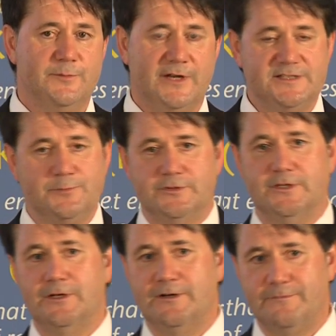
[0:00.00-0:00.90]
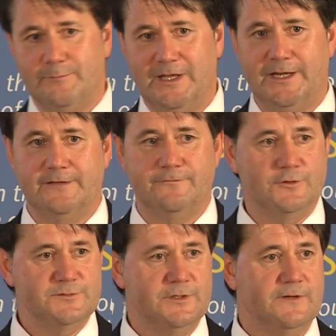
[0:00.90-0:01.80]
but I spoke to a lot of planning
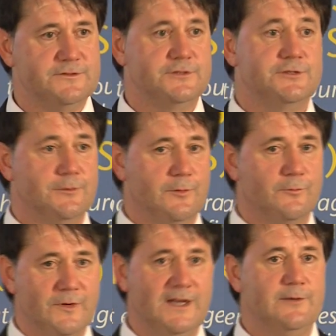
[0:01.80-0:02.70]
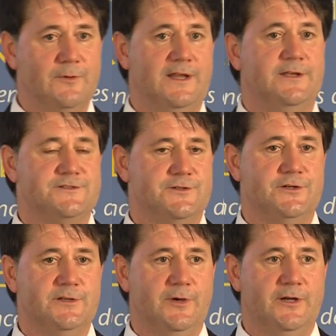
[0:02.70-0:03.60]
enforcement officers who were really, really
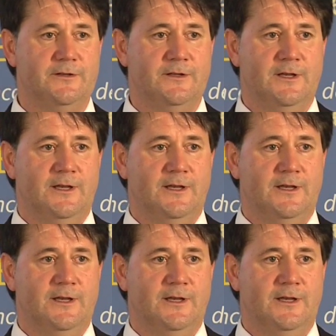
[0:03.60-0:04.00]
concerned about it.